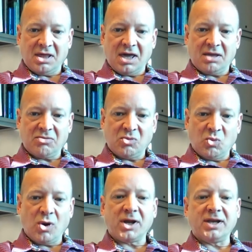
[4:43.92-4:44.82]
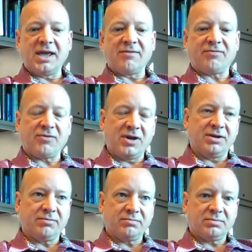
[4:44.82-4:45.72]
that one can have
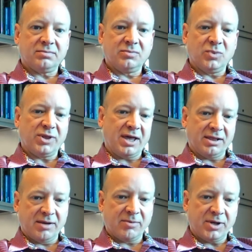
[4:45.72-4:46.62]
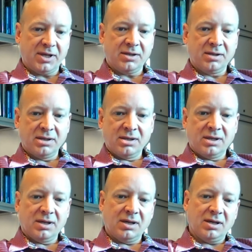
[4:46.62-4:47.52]
freedom without liberty,
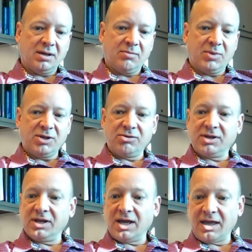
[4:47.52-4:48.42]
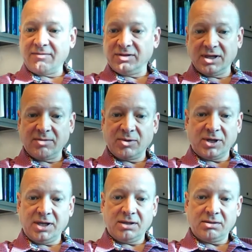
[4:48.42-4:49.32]
but you cannot have
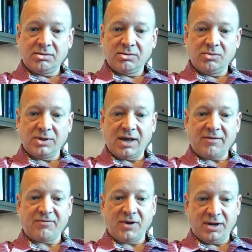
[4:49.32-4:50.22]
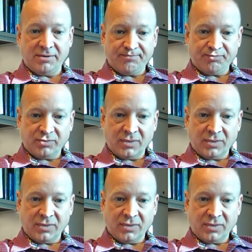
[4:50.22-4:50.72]
liberty without freedom.